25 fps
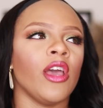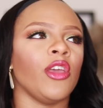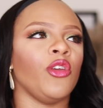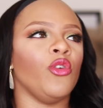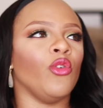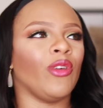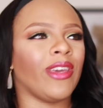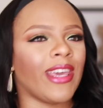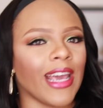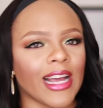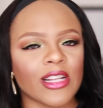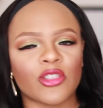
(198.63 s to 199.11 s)

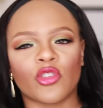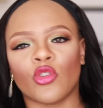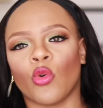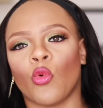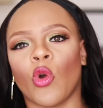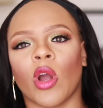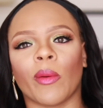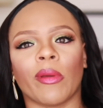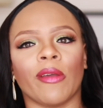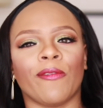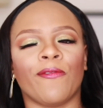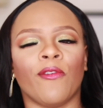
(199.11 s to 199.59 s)
You get to
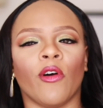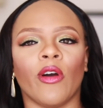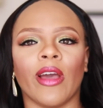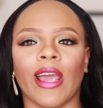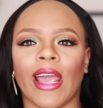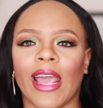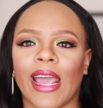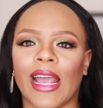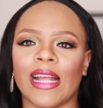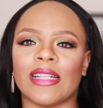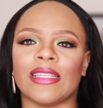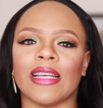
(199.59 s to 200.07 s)
work before
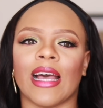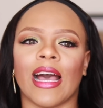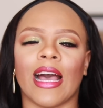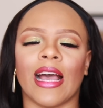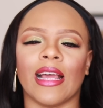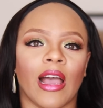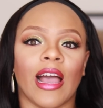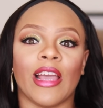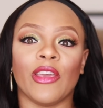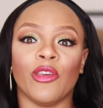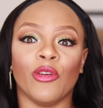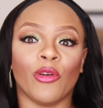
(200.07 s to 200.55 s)
8
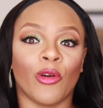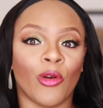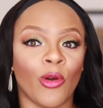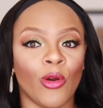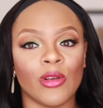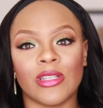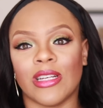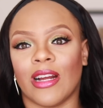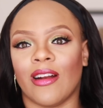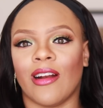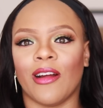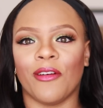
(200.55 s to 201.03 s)
and you
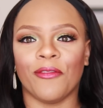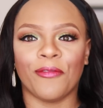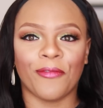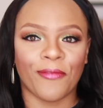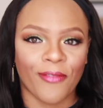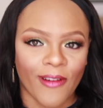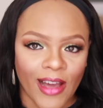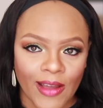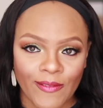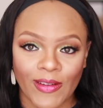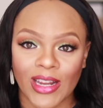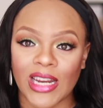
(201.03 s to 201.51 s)
close around 5,